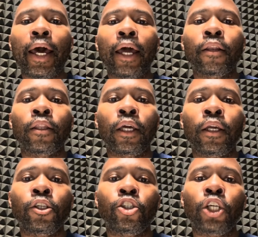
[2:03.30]
at
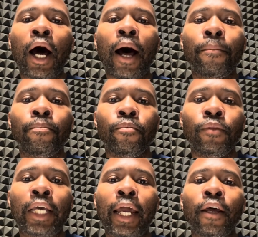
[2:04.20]
the job
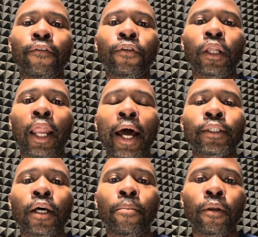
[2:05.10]
data for the
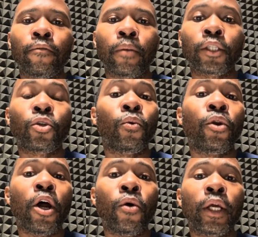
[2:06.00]
last couple of months, you will
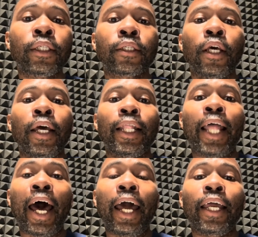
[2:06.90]
notice
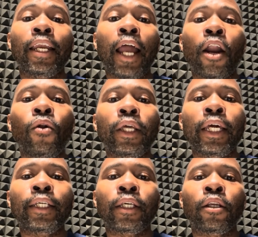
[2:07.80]
that not only
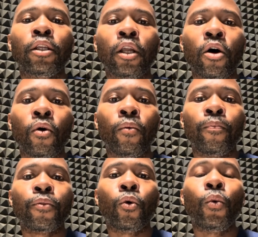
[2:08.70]
is it low,
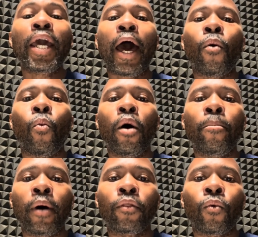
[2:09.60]
we had 1
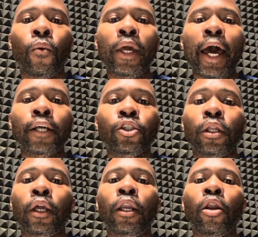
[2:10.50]
month where we
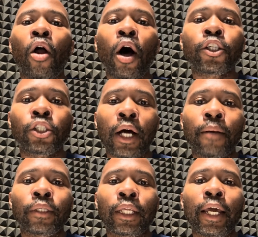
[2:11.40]
actually lost
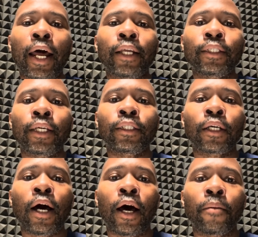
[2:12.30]
jobs in the United States
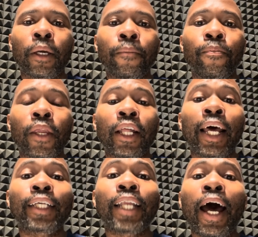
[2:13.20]
economy.
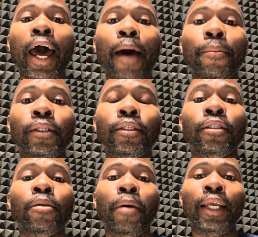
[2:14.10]
That has not happened
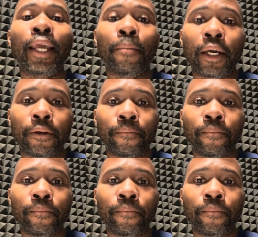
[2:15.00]
since the pandemic.